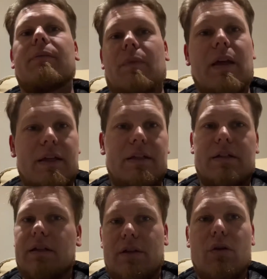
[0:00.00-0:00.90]

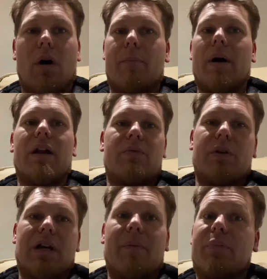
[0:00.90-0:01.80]
is the lower band,
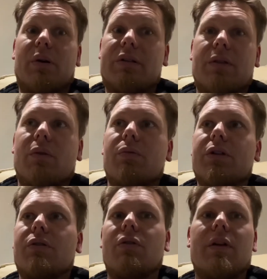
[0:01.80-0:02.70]
which I personally thought was
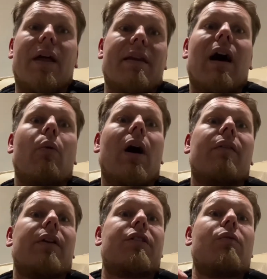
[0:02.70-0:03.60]
a good. And then now,
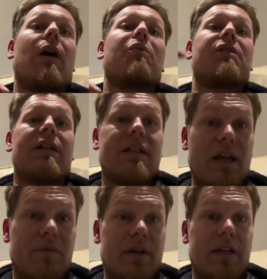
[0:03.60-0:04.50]
after
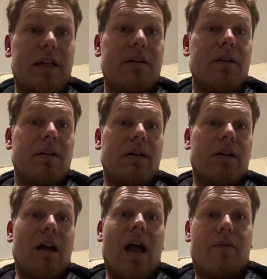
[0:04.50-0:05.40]
2017,
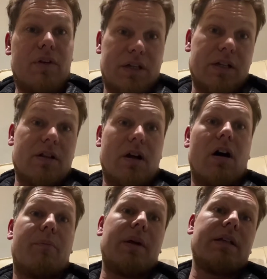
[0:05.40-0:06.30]
every single
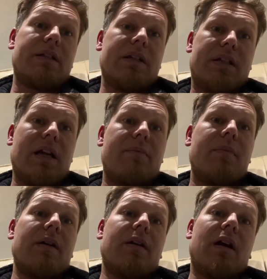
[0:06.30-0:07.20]
car pays the same,
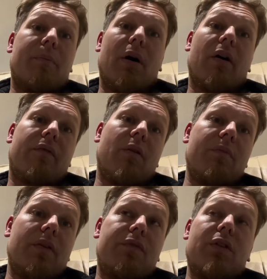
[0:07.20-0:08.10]
apart from
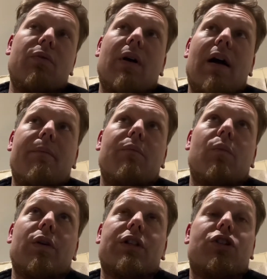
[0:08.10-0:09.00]
a few,
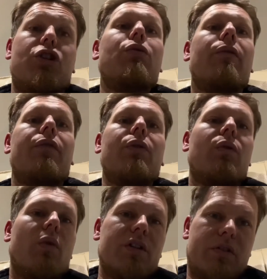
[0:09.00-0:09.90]
dual
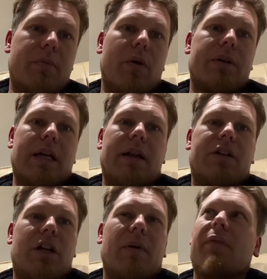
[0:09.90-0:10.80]
fuel ones are about a tenner
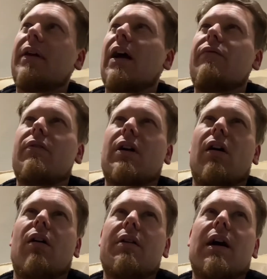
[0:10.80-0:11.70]
cheap. I think every
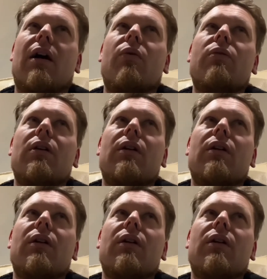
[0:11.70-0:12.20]
car now,